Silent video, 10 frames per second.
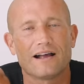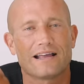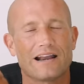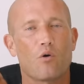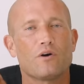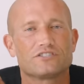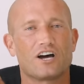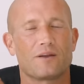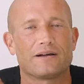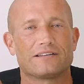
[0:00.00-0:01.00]
Like, and I always
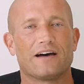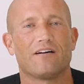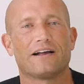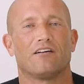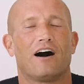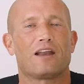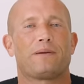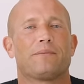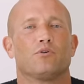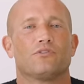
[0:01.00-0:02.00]
thought about that. Like, a lot of
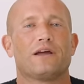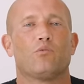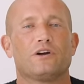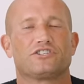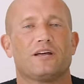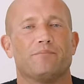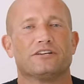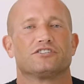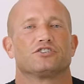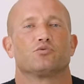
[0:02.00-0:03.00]
people, they wish that
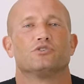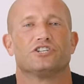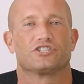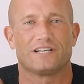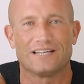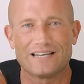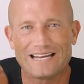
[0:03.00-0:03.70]
business would just get